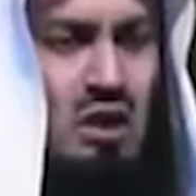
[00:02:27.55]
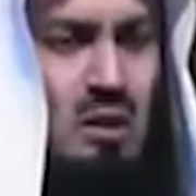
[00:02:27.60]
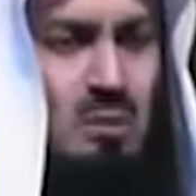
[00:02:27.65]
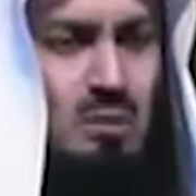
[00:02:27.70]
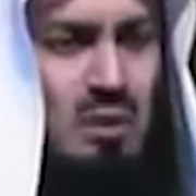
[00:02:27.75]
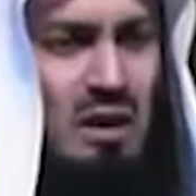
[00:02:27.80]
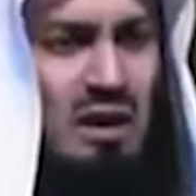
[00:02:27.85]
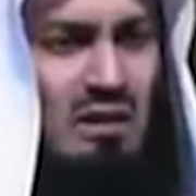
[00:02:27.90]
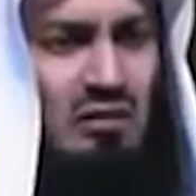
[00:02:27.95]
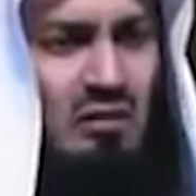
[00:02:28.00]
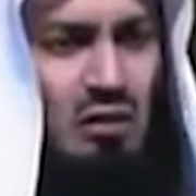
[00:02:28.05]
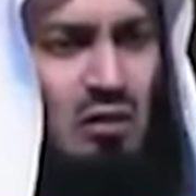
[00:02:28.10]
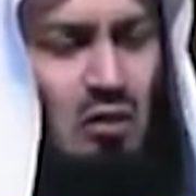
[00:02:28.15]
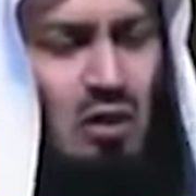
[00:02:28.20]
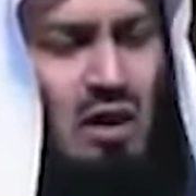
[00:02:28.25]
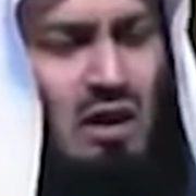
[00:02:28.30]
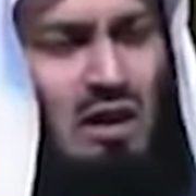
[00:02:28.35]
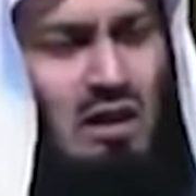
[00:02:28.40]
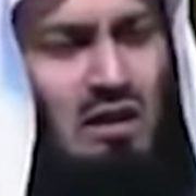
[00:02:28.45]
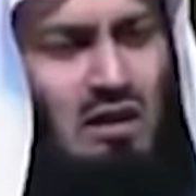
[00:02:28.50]
I pray for you.
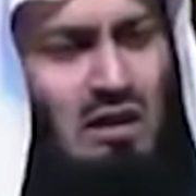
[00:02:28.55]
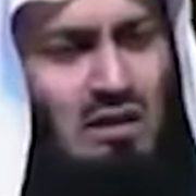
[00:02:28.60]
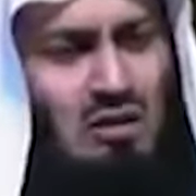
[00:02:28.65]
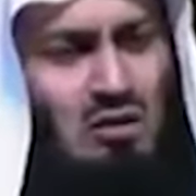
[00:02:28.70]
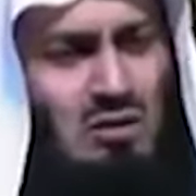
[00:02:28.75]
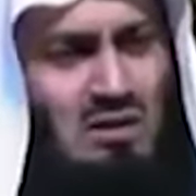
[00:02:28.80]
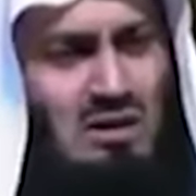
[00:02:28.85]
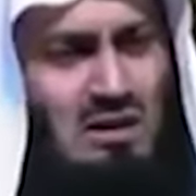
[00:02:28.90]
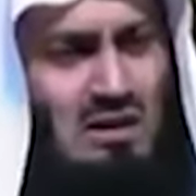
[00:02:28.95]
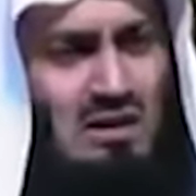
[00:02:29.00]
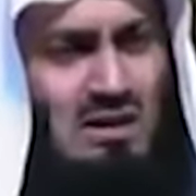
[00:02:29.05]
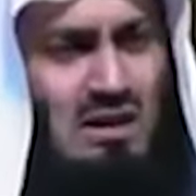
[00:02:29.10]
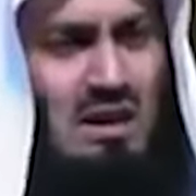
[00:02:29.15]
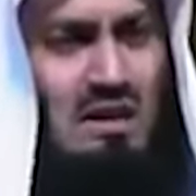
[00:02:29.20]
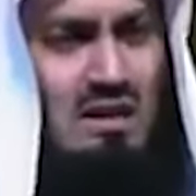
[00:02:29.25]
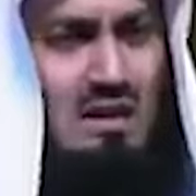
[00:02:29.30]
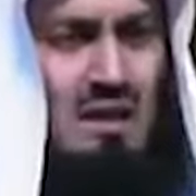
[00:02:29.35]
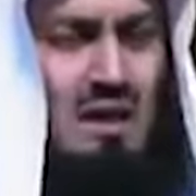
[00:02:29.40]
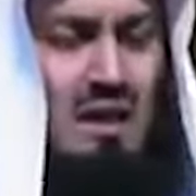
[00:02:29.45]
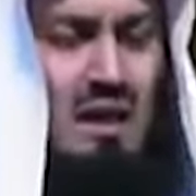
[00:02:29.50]
Allah grant you
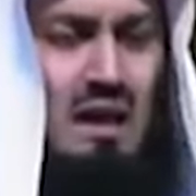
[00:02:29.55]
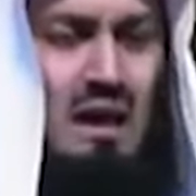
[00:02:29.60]
success.